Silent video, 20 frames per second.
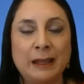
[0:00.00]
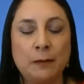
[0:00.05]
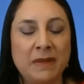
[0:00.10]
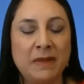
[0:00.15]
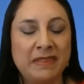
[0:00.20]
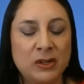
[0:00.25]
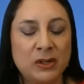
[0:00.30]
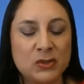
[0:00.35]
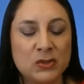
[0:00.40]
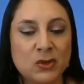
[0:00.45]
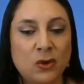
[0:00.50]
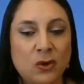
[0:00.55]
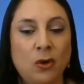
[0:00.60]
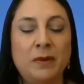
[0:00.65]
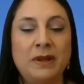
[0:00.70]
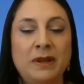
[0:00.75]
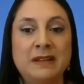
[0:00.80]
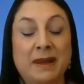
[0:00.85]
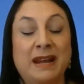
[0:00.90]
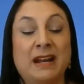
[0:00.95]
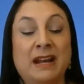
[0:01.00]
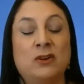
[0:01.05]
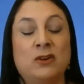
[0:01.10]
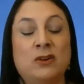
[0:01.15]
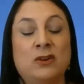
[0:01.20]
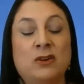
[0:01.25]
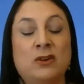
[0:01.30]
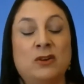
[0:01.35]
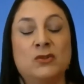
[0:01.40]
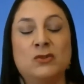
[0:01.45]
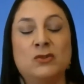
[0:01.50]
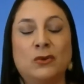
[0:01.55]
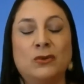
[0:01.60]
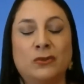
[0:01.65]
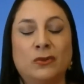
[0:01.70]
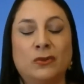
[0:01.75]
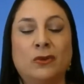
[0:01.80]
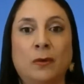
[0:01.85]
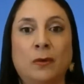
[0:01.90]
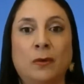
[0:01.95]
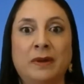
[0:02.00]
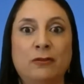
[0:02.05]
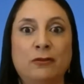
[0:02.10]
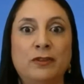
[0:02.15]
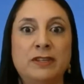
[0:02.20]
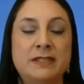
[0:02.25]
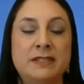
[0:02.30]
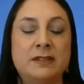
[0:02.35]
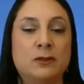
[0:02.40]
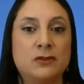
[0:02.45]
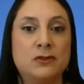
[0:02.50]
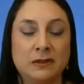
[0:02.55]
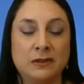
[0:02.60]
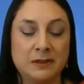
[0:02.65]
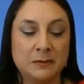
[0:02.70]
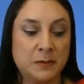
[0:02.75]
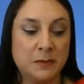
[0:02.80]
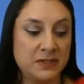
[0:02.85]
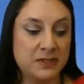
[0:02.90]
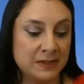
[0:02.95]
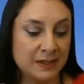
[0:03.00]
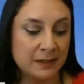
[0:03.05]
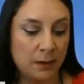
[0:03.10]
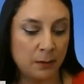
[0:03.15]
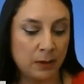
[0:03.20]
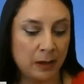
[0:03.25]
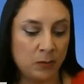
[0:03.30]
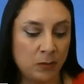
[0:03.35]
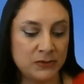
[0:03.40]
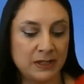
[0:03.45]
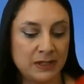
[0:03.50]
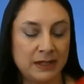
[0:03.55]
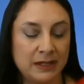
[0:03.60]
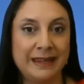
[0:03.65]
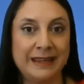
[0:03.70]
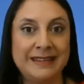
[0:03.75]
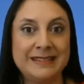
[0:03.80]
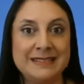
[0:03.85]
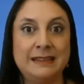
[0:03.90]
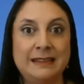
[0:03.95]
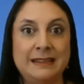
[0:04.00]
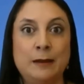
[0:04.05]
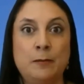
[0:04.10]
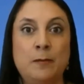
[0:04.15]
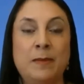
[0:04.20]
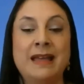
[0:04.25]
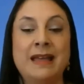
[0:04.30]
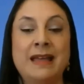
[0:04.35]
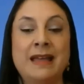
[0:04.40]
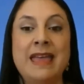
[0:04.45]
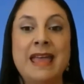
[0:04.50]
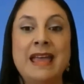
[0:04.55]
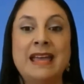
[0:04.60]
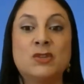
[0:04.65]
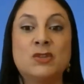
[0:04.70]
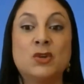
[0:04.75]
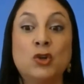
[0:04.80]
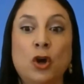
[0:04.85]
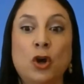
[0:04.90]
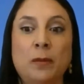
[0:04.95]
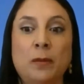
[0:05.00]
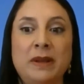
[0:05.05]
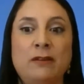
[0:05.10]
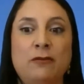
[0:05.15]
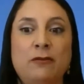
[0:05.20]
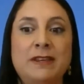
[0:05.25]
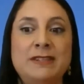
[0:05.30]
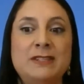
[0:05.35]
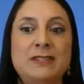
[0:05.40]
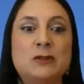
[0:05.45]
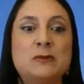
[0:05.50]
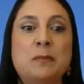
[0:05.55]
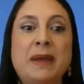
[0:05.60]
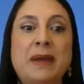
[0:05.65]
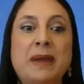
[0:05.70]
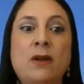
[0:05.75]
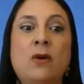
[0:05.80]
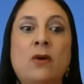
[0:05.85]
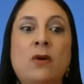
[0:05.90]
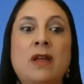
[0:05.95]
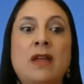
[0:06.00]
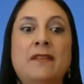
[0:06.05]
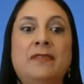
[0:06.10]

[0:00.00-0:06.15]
reactivates economy because of course post pandemic um,